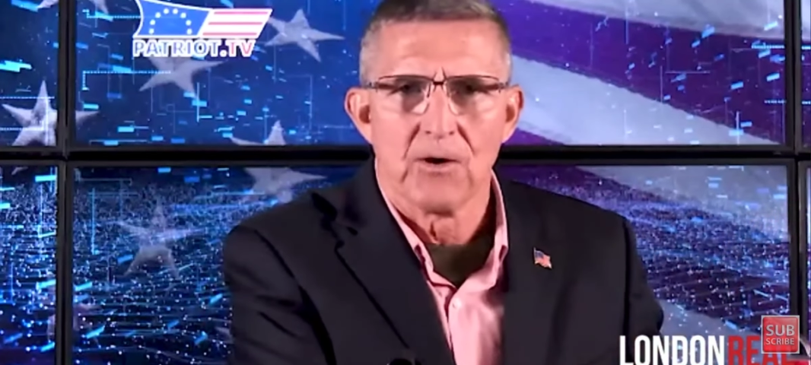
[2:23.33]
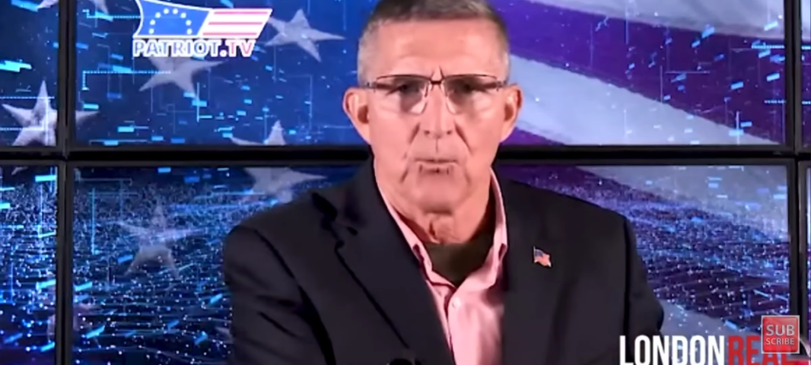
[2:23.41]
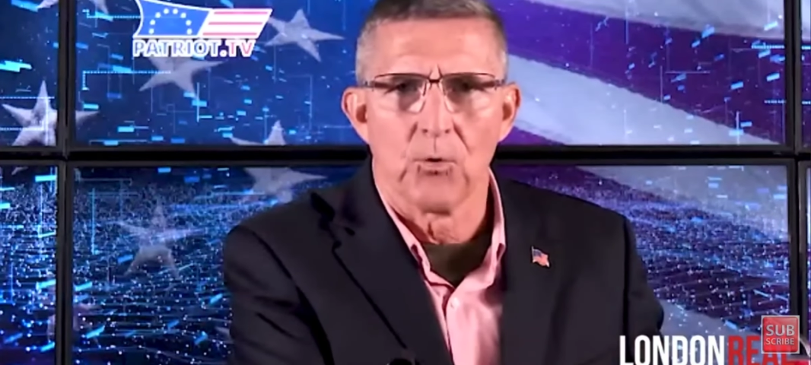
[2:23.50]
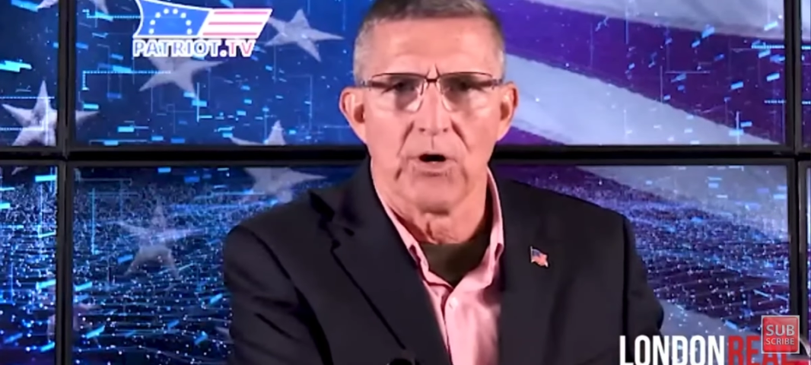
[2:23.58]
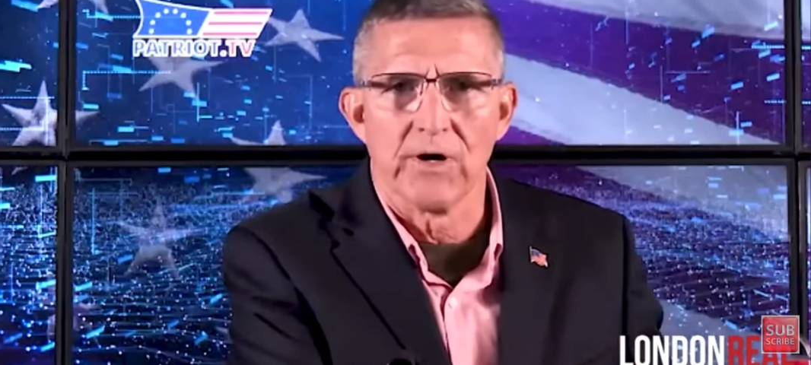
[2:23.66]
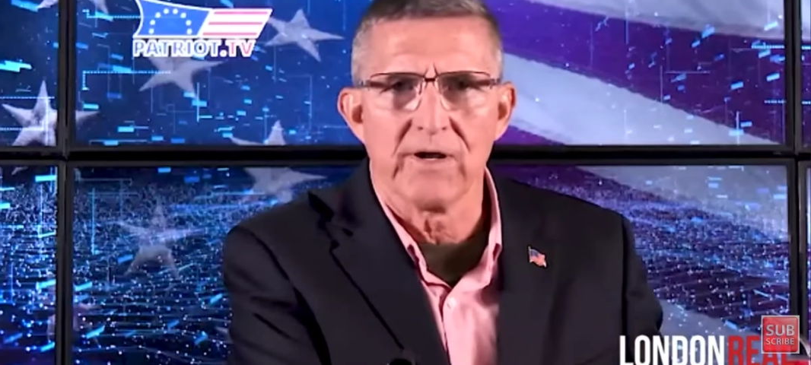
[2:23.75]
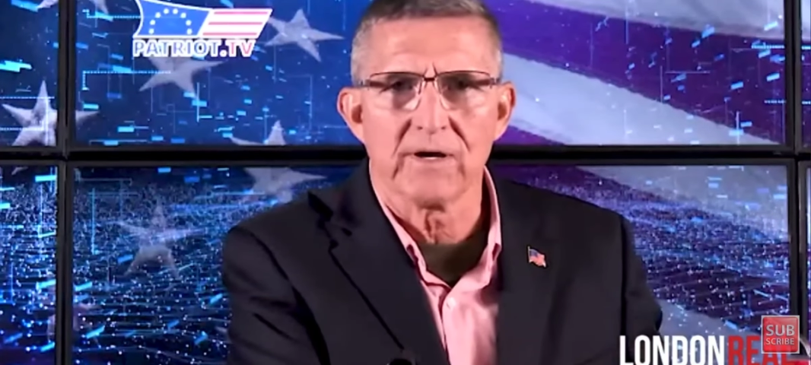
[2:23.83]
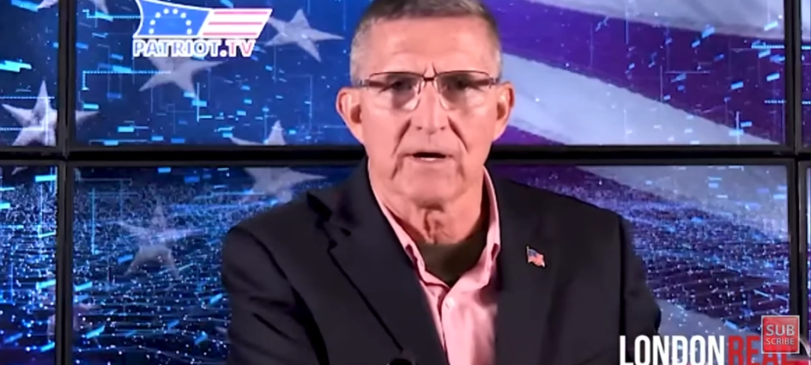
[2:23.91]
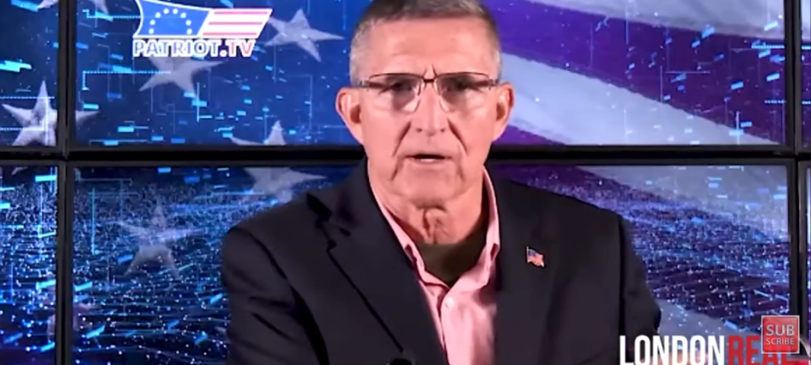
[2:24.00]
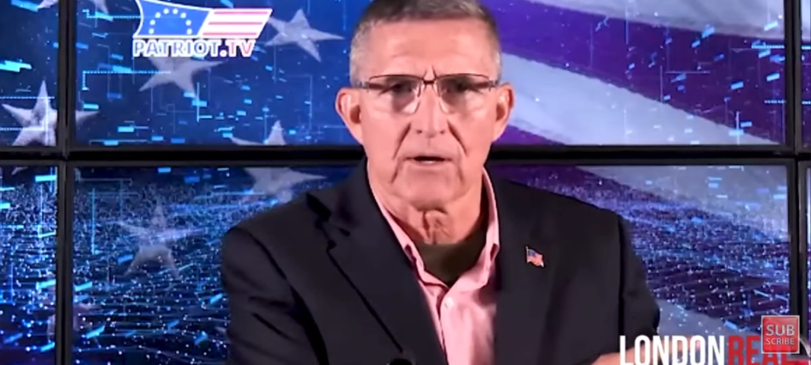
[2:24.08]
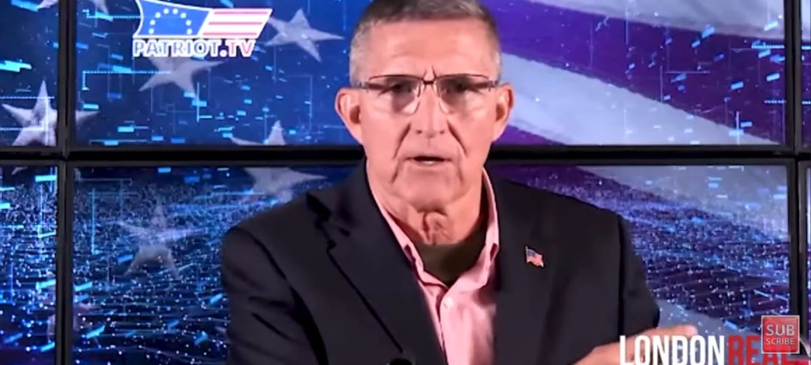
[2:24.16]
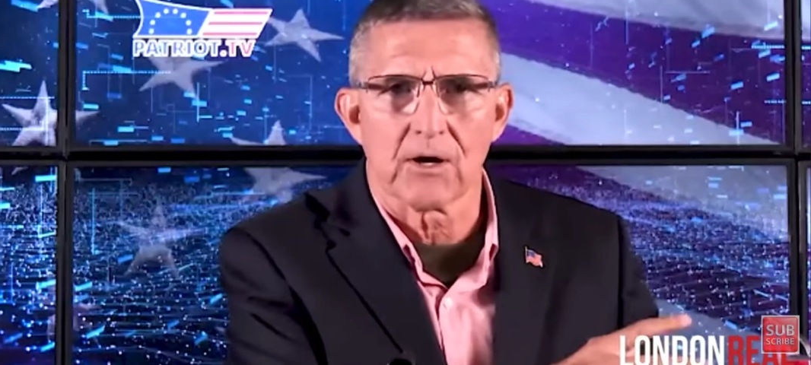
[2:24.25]
would
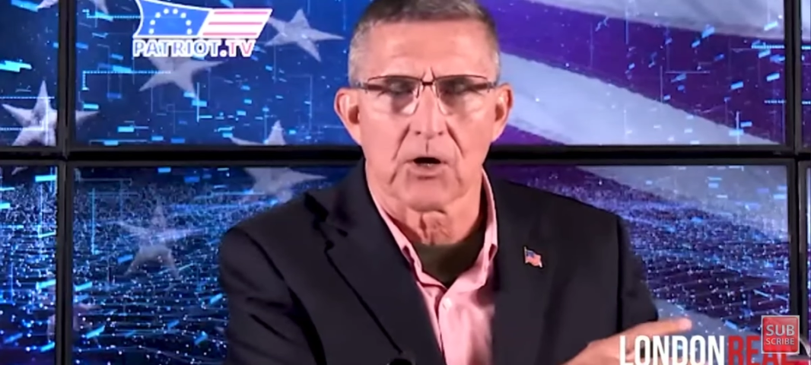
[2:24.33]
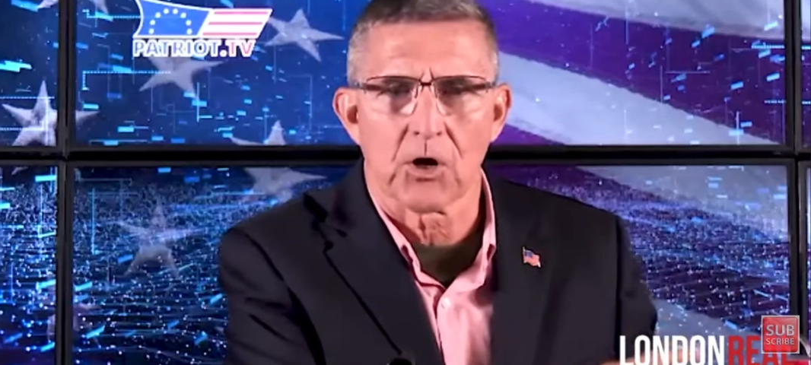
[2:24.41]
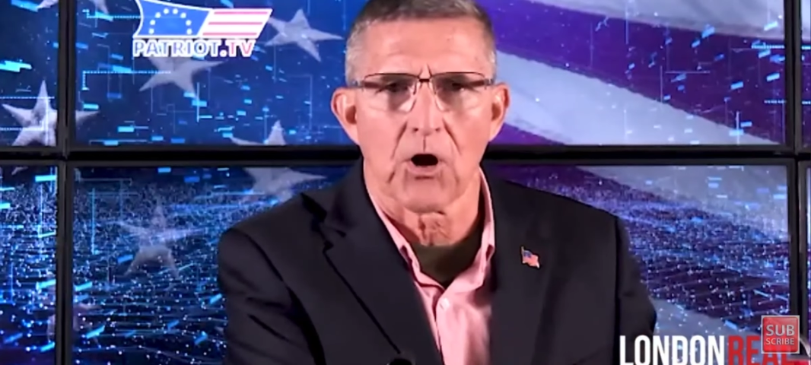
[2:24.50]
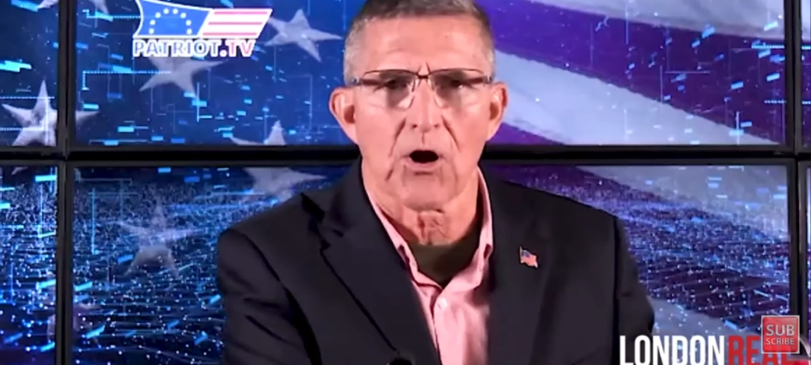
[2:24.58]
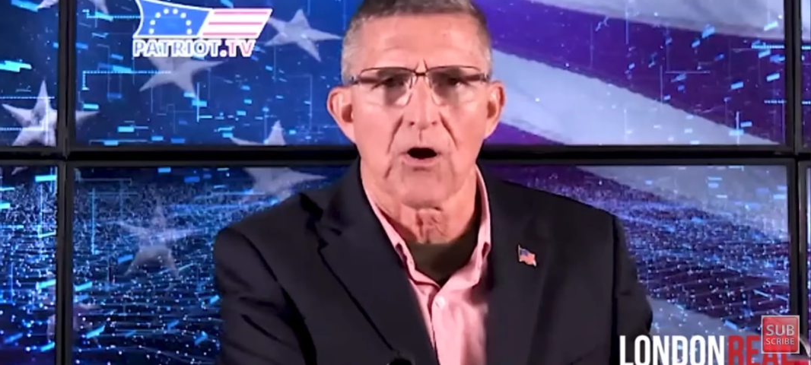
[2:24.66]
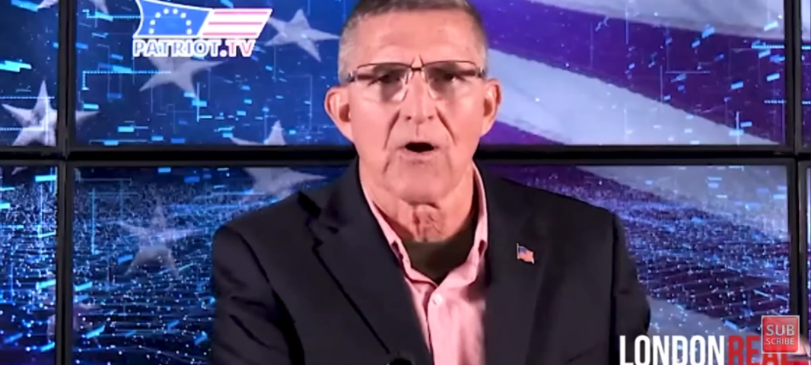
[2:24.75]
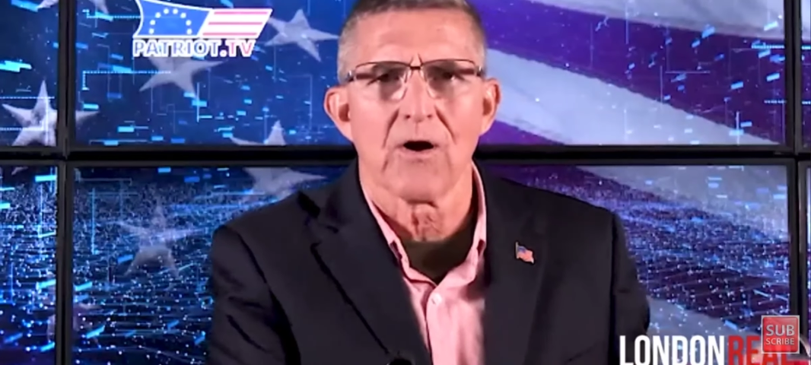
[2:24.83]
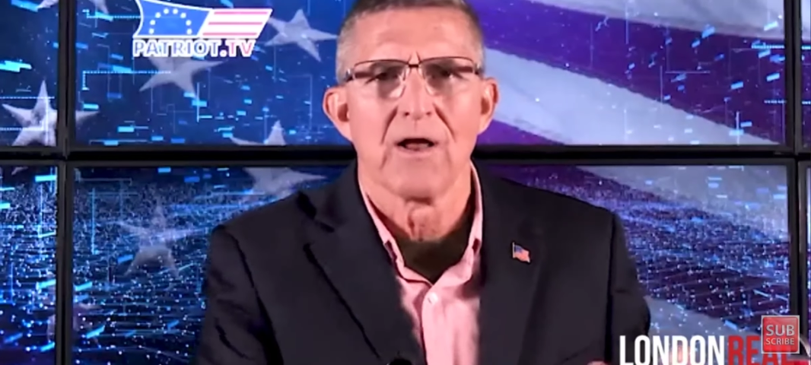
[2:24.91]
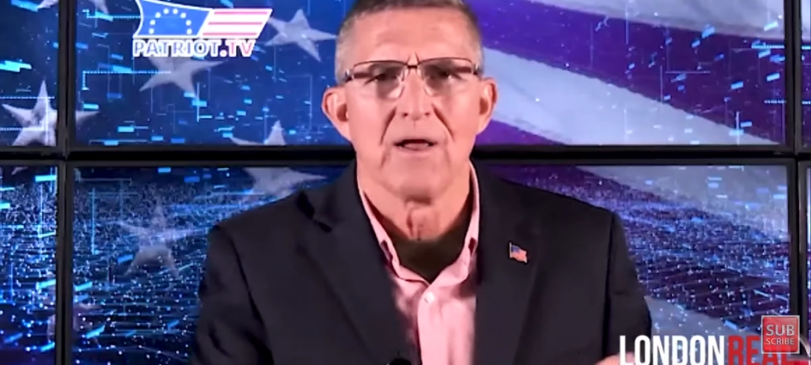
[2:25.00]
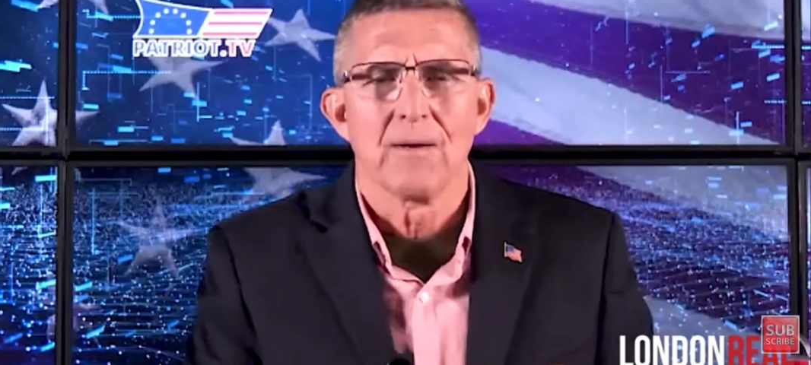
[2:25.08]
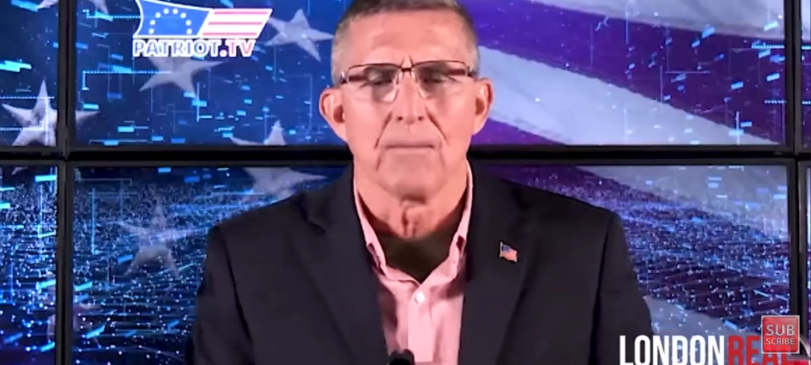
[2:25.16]
occur,